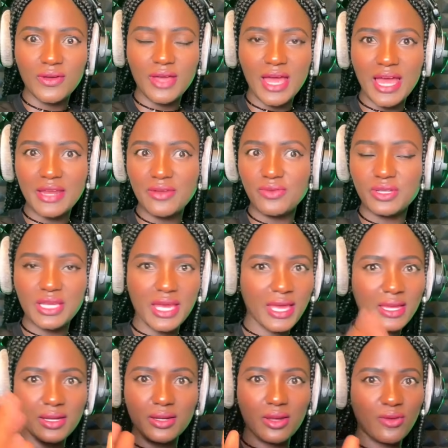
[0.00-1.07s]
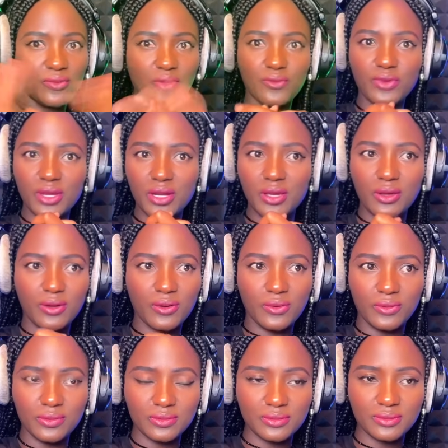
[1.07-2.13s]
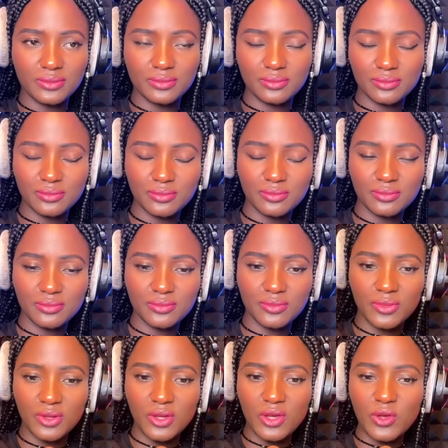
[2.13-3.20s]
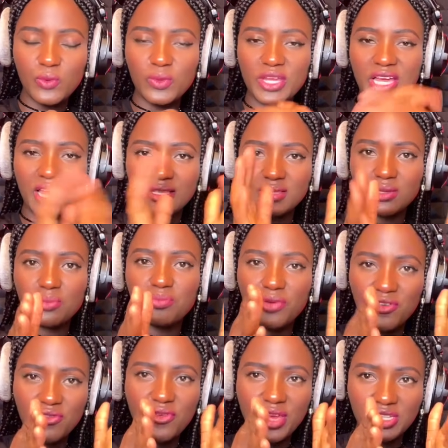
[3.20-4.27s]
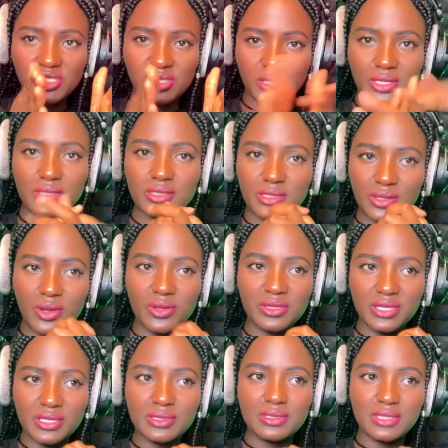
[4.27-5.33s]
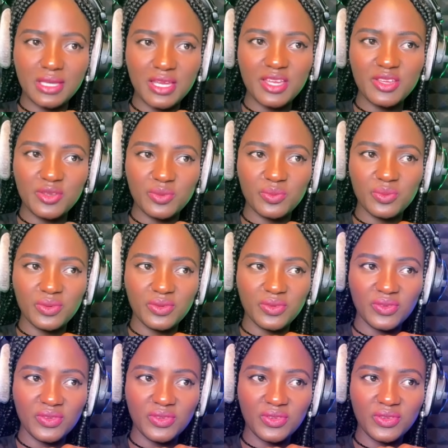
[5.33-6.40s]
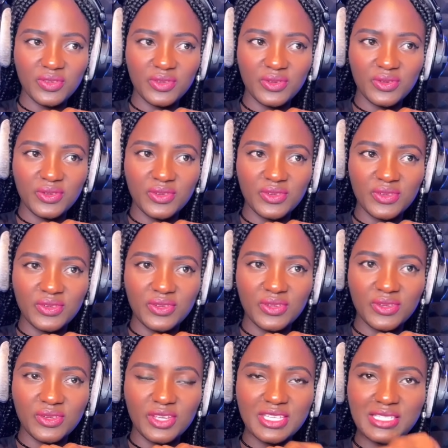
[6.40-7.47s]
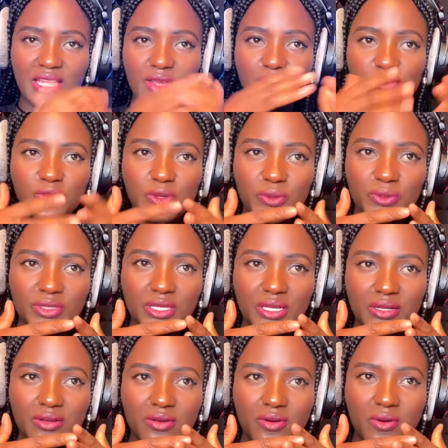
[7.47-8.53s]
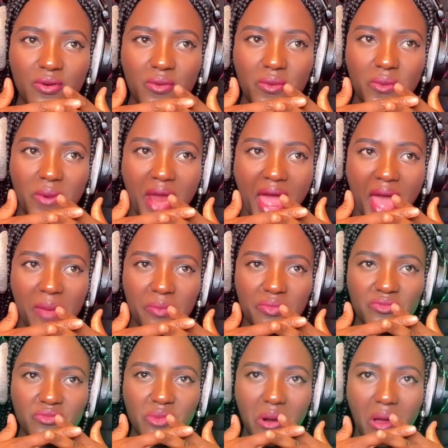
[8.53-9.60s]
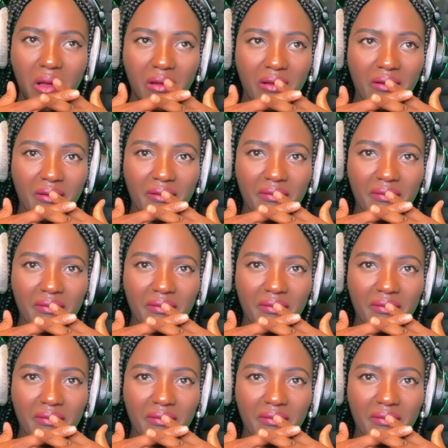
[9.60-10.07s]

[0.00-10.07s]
And even the edit of the video. We got some perfectionists on this team. He's like fusing rap, rock,